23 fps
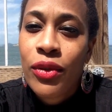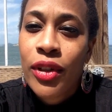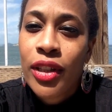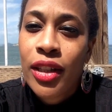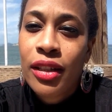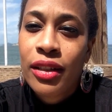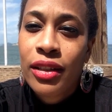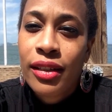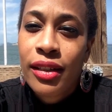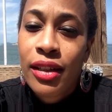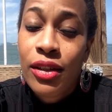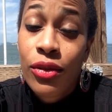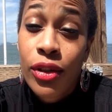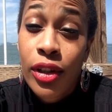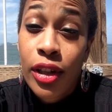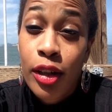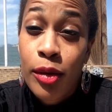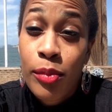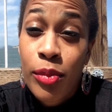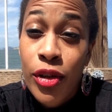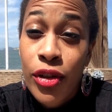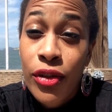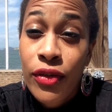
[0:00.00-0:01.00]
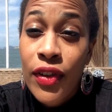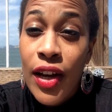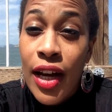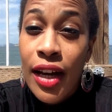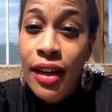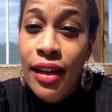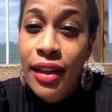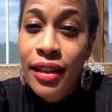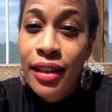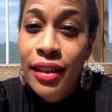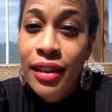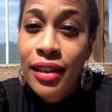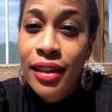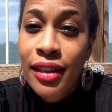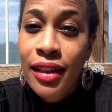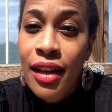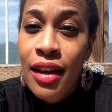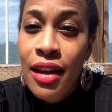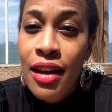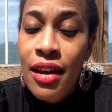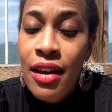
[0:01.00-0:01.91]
what this can really provide is